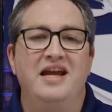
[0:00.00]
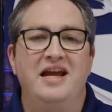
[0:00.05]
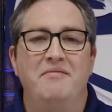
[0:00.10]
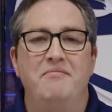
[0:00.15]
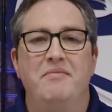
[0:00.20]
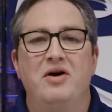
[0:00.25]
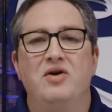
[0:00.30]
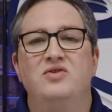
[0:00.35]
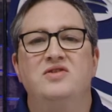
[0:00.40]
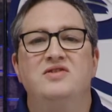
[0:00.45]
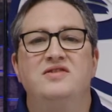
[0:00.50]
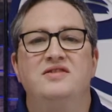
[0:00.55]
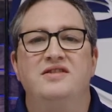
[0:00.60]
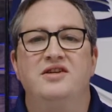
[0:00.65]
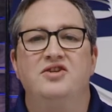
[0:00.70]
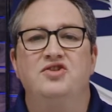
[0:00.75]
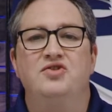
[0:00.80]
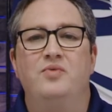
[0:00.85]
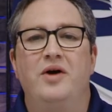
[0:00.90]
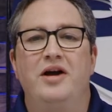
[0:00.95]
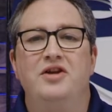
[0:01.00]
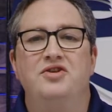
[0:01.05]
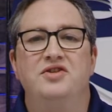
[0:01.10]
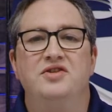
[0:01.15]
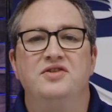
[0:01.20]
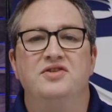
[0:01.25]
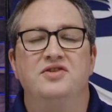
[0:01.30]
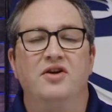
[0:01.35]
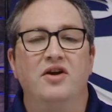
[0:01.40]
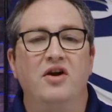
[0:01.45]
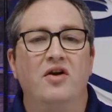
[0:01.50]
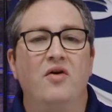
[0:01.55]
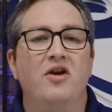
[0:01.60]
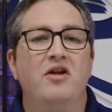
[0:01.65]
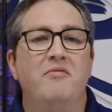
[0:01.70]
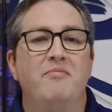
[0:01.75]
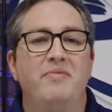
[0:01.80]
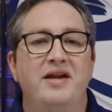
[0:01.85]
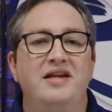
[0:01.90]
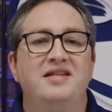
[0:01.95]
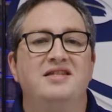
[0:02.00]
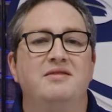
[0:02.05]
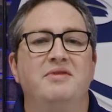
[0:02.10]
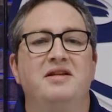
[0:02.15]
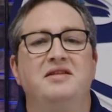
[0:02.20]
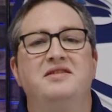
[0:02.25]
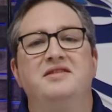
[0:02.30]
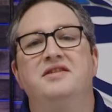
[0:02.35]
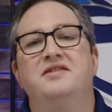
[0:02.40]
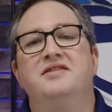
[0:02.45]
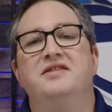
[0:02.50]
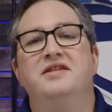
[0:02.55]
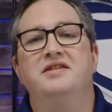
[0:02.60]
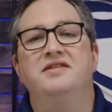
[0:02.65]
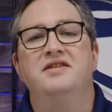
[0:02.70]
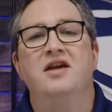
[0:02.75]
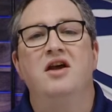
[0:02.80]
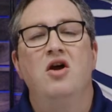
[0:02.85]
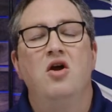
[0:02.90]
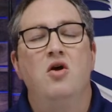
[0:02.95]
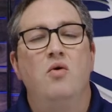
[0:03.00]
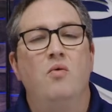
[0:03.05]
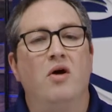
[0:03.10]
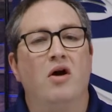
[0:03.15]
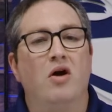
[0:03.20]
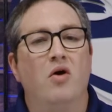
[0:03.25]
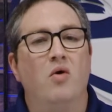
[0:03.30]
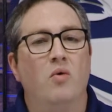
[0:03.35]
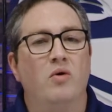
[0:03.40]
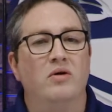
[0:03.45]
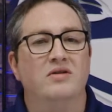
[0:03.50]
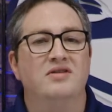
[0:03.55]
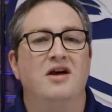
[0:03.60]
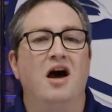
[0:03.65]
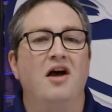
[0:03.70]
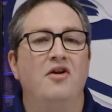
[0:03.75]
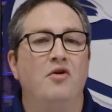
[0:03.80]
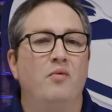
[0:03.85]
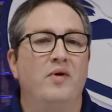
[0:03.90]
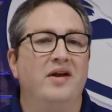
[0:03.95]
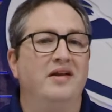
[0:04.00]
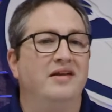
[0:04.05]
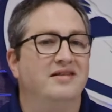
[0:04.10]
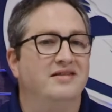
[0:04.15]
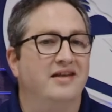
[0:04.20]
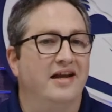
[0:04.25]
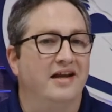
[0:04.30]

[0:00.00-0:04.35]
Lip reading: in most situations, there are going to be some instances where a horizontal windlass